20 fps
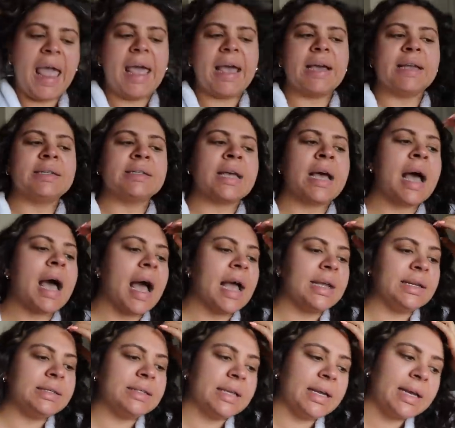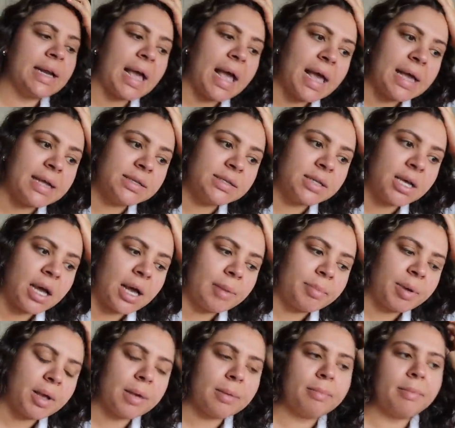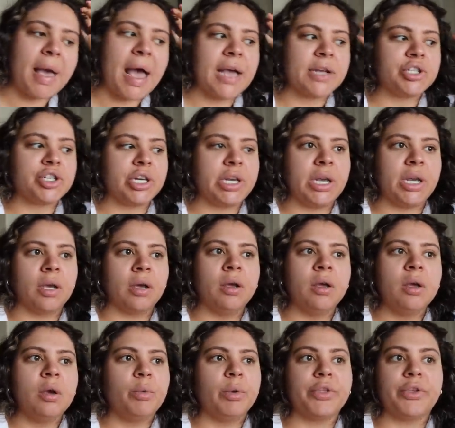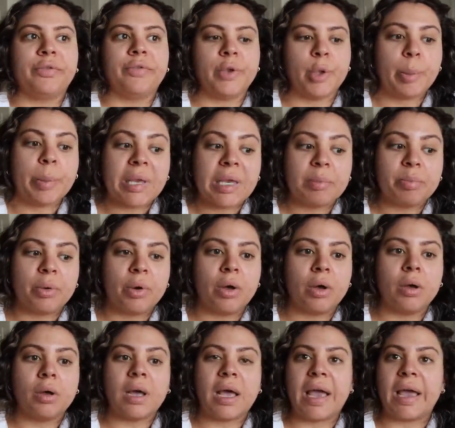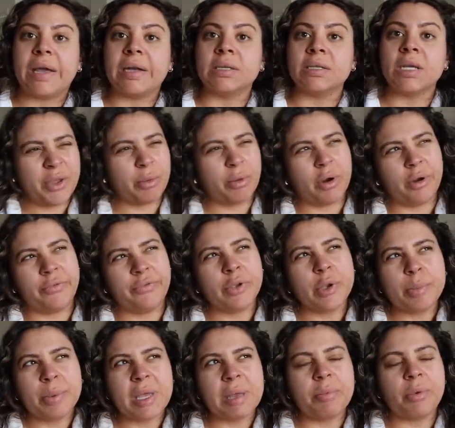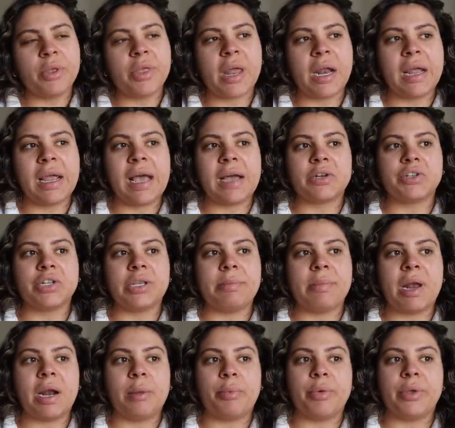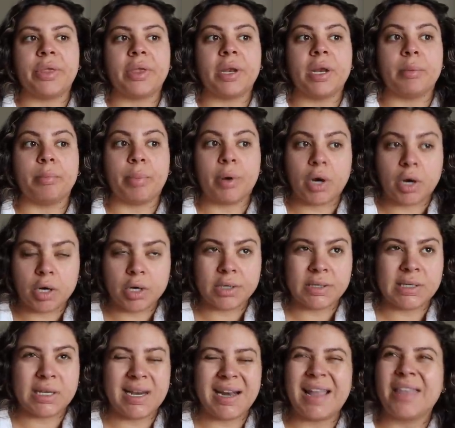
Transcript: And I did end up matching with a few people, and there were a few people that I actually met up with in person.